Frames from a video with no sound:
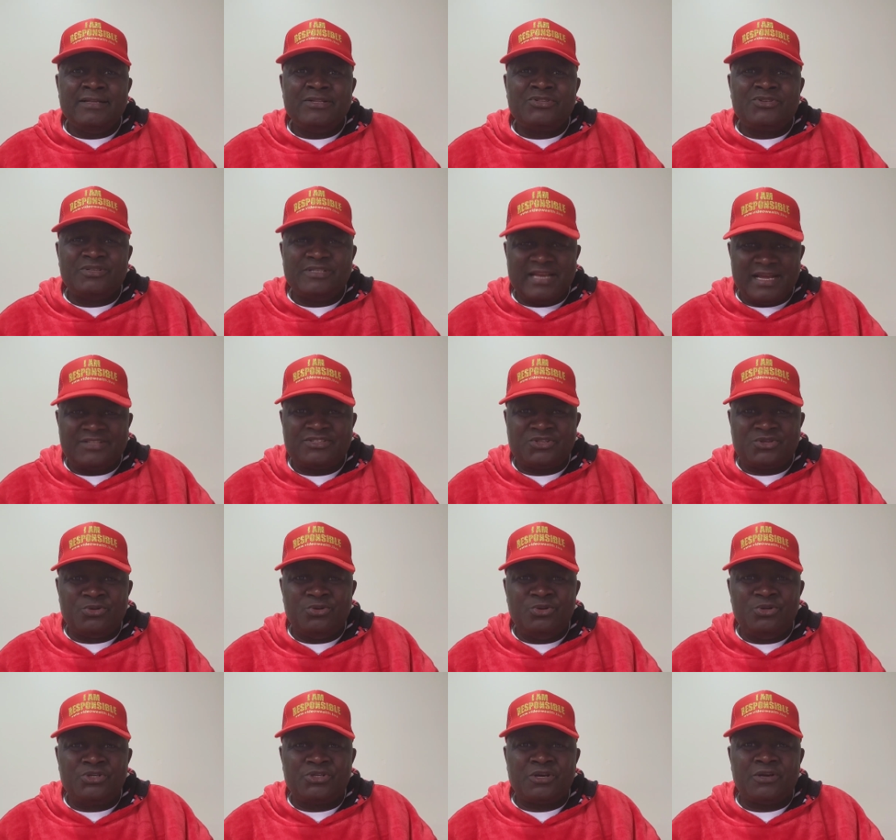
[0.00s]
to that
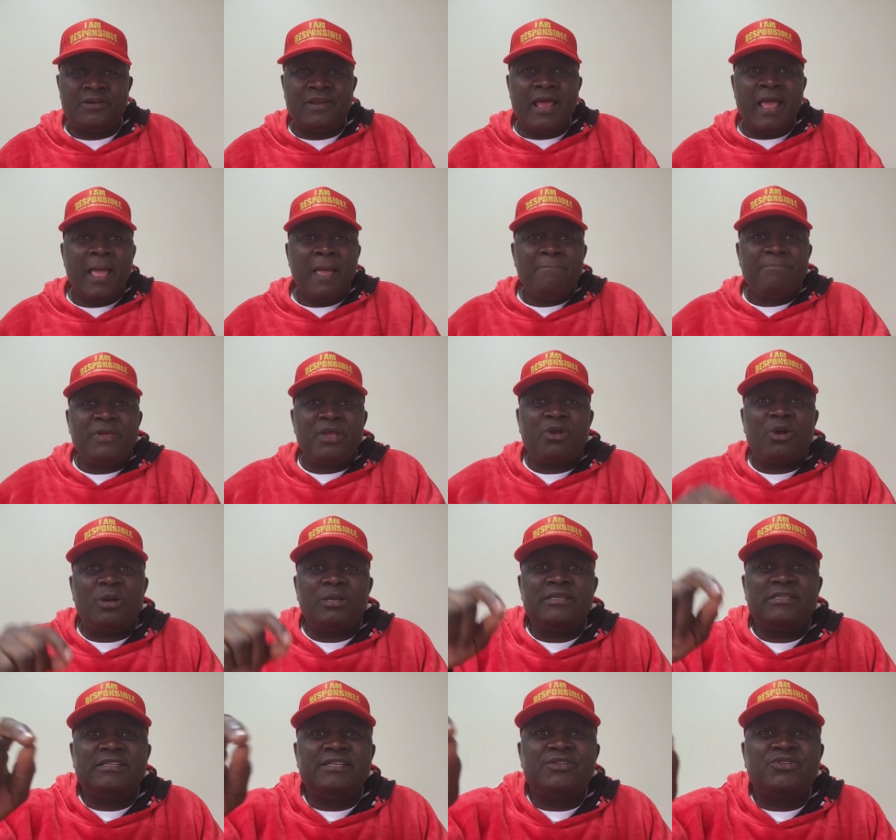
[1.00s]
solution
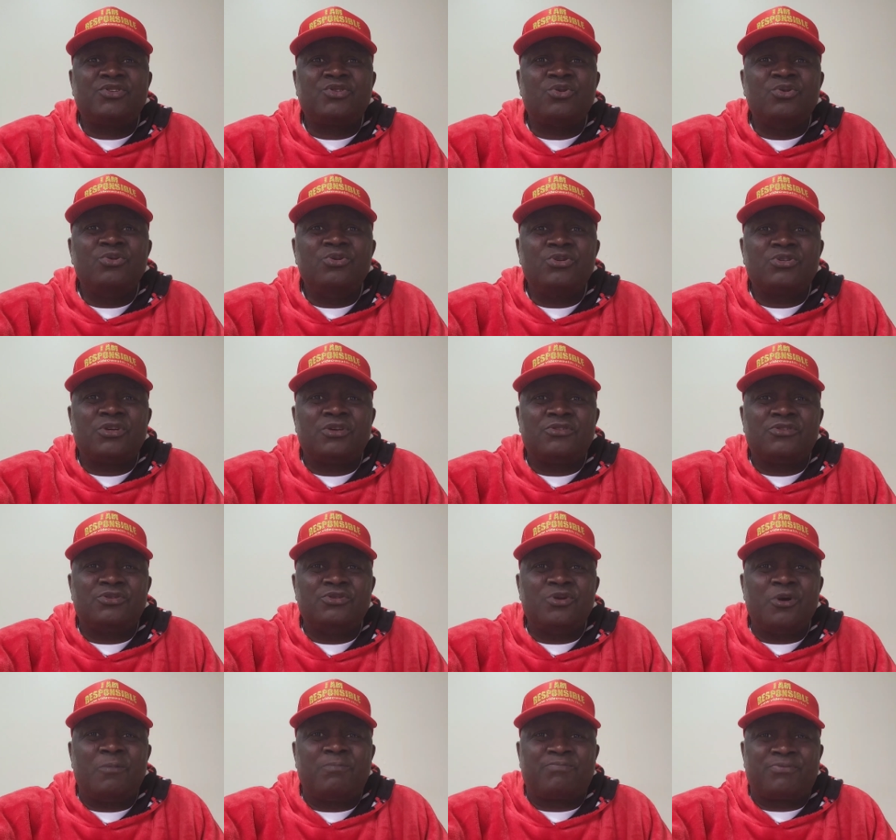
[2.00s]
because the solution to
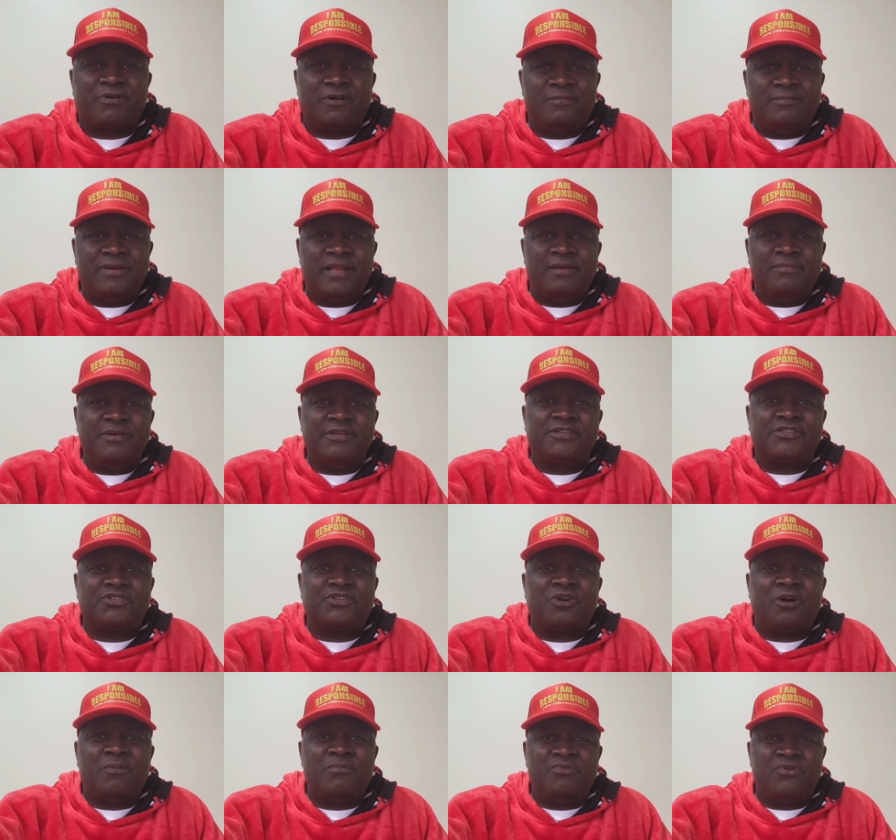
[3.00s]
your problem is
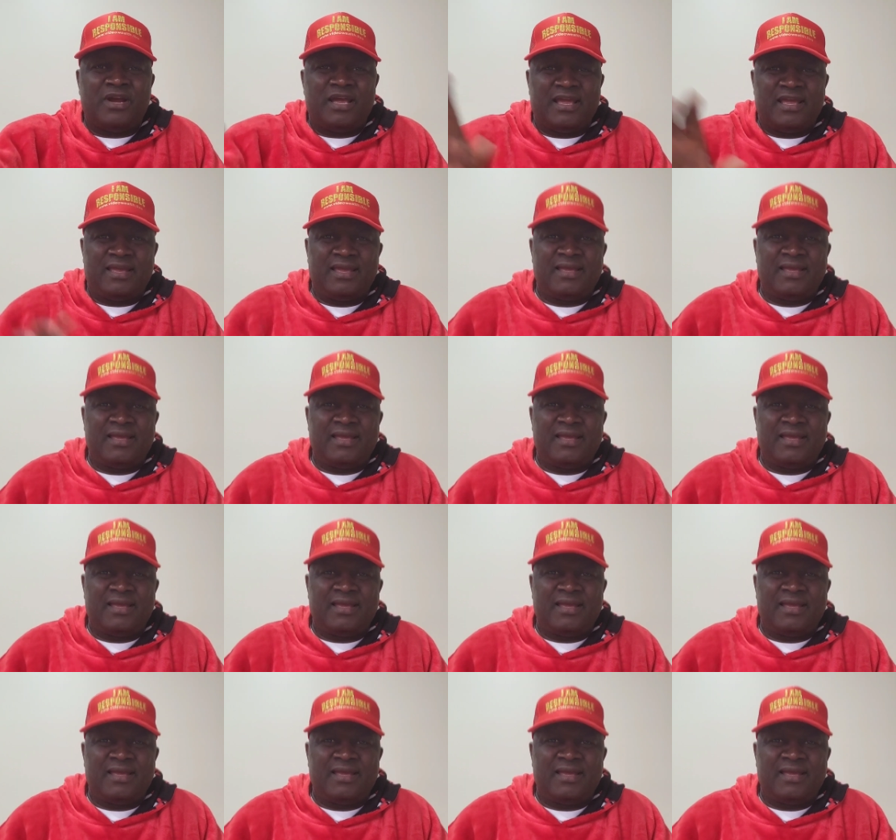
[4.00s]
somewhere